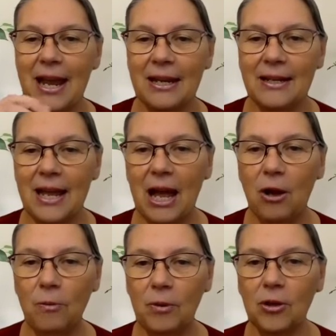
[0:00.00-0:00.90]
and
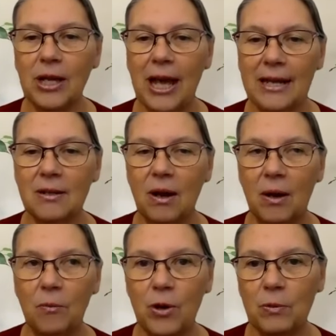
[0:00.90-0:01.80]
help look at
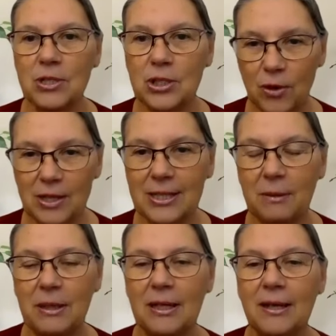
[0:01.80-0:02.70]
what was
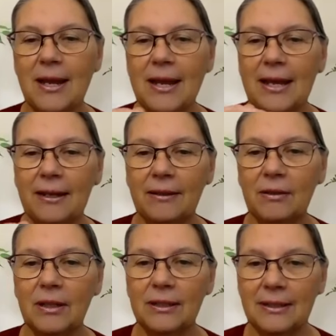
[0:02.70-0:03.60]
stressing me
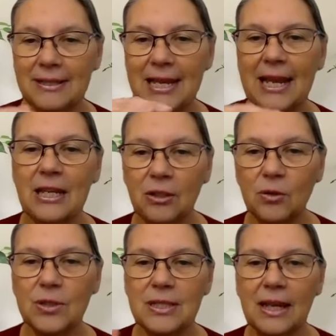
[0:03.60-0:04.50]
and changing
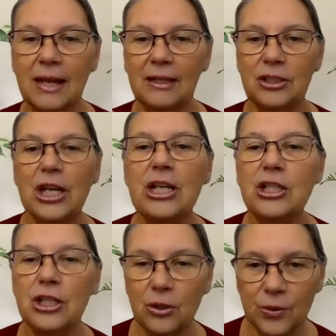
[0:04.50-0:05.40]

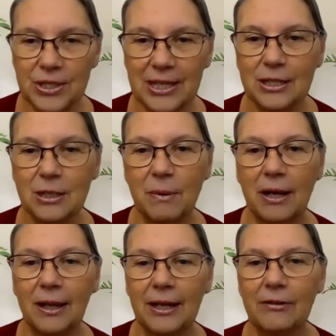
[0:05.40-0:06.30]
those things in
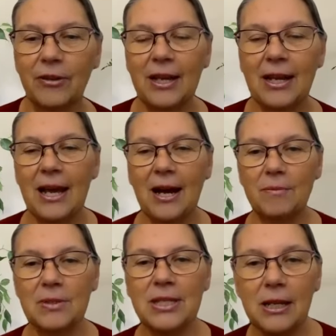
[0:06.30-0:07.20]
my life,
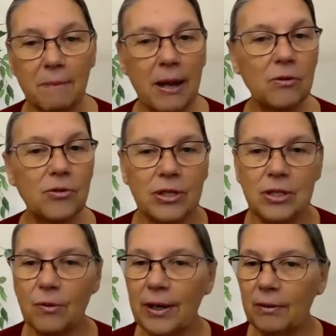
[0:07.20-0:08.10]
setting
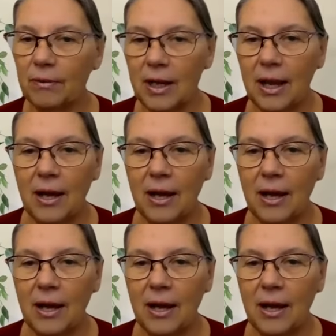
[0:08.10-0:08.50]
boundaries around.